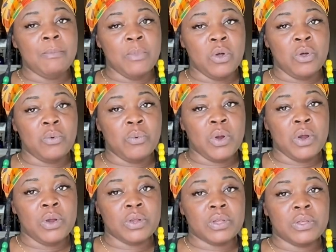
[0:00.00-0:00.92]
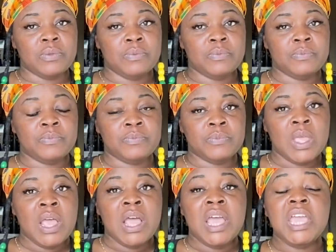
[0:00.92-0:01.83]
more work.
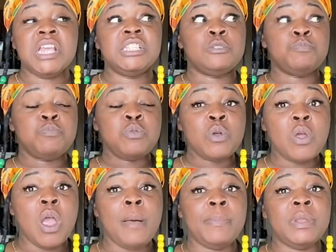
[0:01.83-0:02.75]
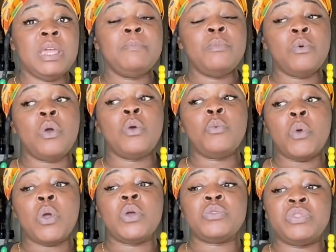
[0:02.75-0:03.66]
It's probably more
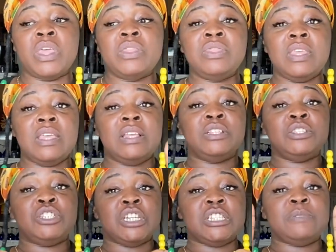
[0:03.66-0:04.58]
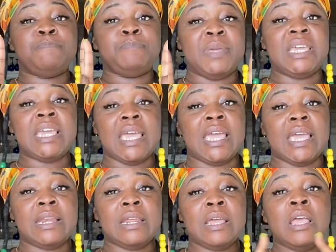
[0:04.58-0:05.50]
work than the just big
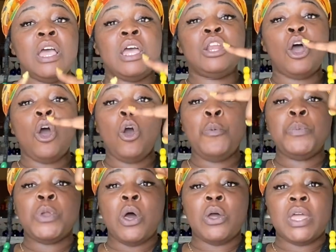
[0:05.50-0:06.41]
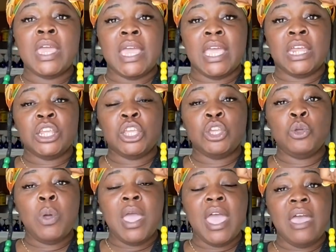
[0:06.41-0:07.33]
head an oblong head, you
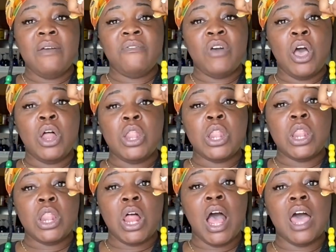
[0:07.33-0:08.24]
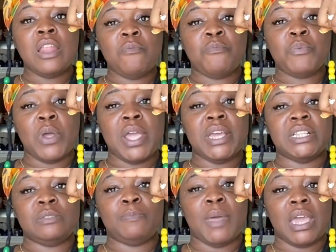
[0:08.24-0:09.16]
have a lot of
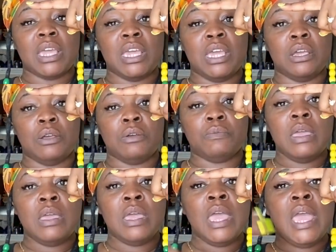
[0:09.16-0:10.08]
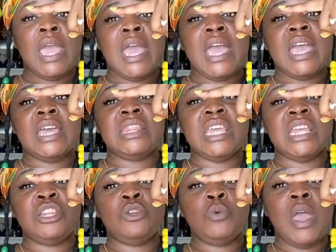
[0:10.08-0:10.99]
braids back here. And
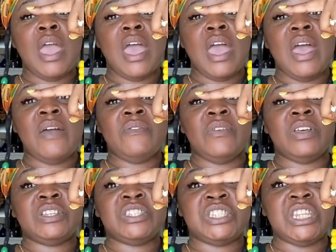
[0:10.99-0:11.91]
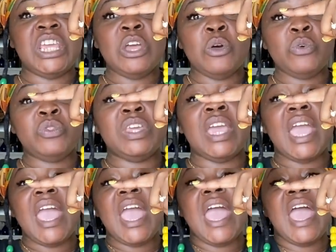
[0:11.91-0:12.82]
then you have still the
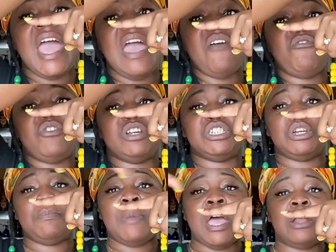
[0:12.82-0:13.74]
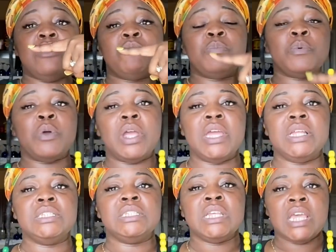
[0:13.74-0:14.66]
average amount of
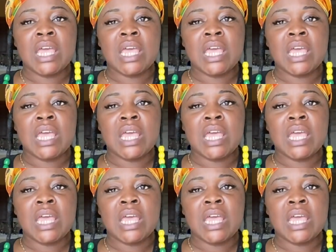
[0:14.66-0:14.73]
braids